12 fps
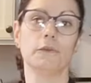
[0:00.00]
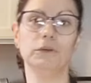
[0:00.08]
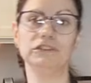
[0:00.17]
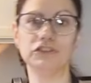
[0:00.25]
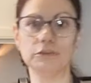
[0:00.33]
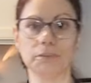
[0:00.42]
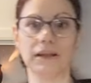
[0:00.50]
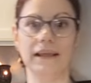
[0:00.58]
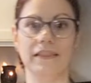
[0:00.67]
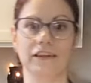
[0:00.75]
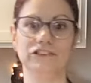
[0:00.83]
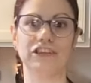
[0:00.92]
We should play
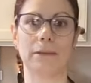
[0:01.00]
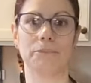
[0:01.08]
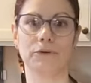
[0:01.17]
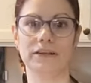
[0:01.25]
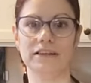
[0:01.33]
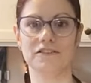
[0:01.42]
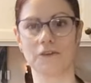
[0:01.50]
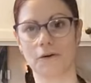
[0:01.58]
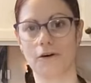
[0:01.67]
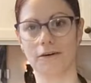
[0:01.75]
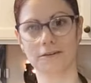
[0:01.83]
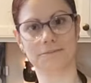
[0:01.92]
the Jeopardy
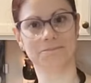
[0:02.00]
song